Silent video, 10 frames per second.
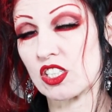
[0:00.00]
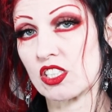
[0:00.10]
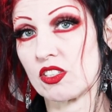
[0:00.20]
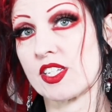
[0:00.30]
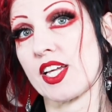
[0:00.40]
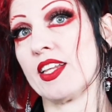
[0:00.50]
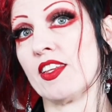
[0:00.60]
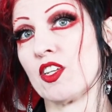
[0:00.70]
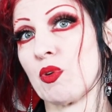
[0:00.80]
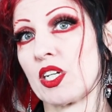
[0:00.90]
should you decide
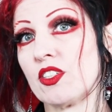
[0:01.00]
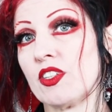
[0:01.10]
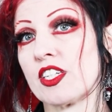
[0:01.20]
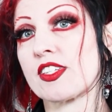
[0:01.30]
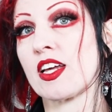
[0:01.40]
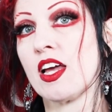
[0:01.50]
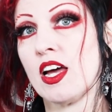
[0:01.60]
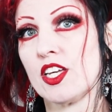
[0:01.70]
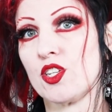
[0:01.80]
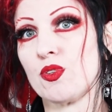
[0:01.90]
that you want to do this.
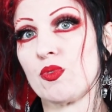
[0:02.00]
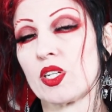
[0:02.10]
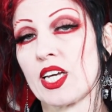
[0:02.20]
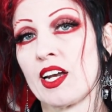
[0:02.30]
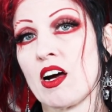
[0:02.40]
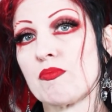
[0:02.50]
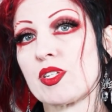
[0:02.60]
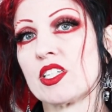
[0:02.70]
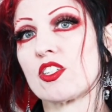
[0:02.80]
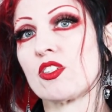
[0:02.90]
You can opt
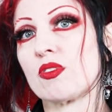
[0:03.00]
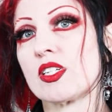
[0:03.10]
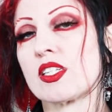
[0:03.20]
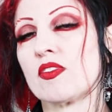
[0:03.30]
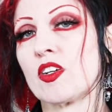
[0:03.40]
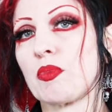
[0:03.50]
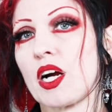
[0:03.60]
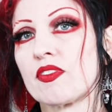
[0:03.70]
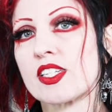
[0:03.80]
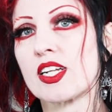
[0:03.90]
into receiving
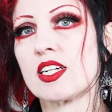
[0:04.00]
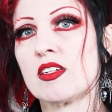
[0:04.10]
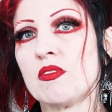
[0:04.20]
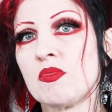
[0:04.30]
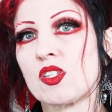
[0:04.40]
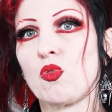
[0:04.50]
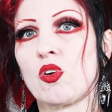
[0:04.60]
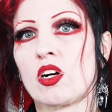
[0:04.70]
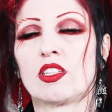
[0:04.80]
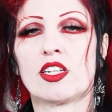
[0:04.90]
breakfast items
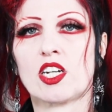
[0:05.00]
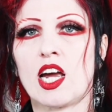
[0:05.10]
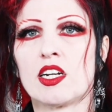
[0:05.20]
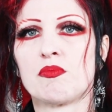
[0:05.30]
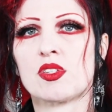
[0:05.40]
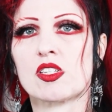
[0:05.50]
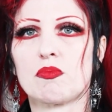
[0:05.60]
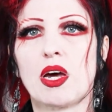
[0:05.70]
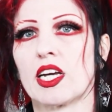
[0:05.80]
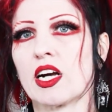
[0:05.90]
or lunch items,
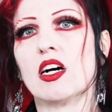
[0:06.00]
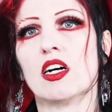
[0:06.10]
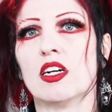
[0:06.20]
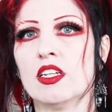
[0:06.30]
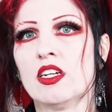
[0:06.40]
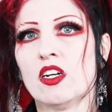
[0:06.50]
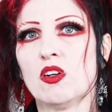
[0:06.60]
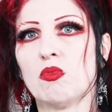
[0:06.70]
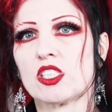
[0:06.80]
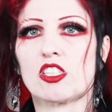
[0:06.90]
depending on
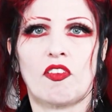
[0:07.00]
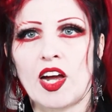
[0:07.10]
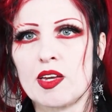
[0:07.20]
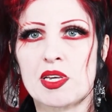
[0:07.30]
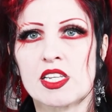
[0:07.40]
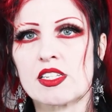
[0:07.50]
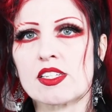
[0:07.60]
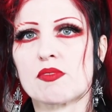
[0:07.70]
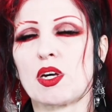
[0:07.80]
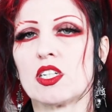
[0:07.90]
what your vibe
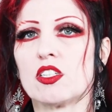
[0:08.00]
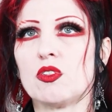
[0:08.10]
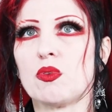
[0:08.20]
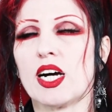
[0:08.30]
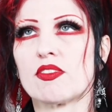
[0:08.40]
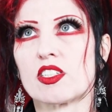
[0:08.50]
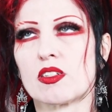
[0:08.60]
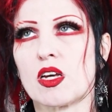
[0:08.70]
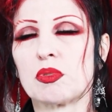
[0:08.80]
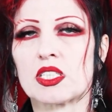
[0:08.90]
is, but you have
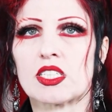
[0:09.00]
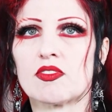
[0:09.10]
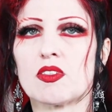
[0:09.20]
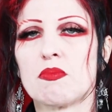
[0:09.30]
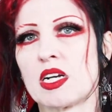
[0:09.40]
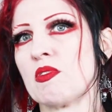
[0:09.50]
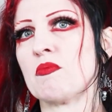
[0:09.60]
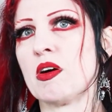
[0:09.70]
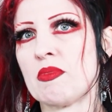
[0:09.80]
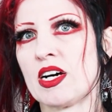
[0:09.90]
to, I believe the
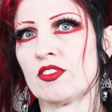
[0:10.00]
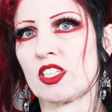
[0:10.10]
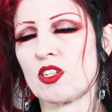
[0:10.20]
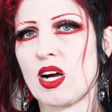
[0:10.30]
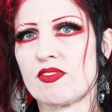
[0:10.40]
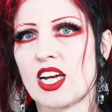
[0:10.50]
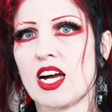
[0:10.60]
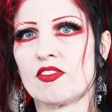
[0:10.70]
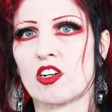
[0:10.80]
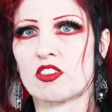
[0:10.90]
minimum amount that you have to
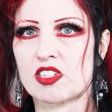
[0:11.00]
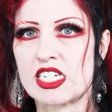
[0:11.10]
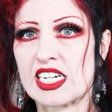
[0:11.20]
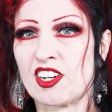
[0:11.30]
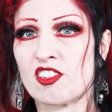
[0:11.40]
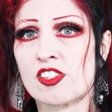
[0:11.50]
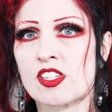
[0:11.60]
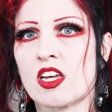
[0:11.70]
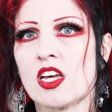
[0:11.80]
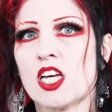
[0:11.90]
have are 3 dinners.
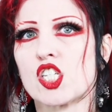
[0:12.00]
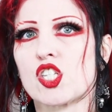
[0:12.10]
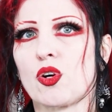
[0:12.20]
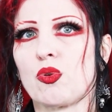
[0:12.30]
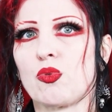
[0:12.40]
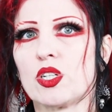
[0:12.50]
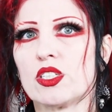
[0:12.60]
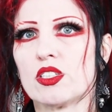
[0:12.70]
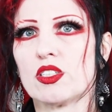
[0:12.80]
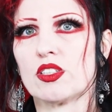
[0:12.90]
So
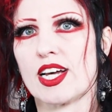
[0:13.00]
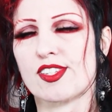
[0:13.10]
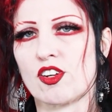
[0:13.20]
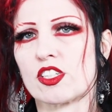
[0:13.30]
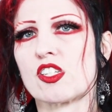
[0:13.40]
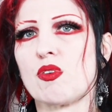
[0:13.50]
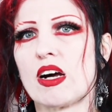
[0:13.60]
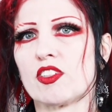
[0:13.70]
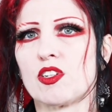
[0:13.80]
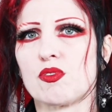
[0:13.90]
as long as you
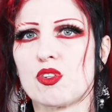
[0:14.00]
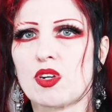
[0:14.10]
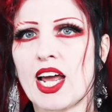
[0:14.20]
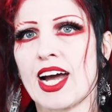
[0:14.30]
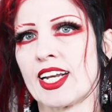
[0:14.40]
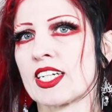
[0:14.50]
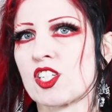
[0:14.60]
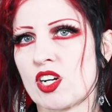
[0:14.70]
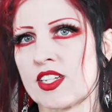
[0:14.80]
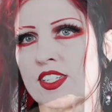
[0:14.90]
have those, you can add
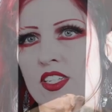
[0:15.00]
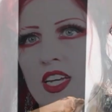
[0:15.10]
extras.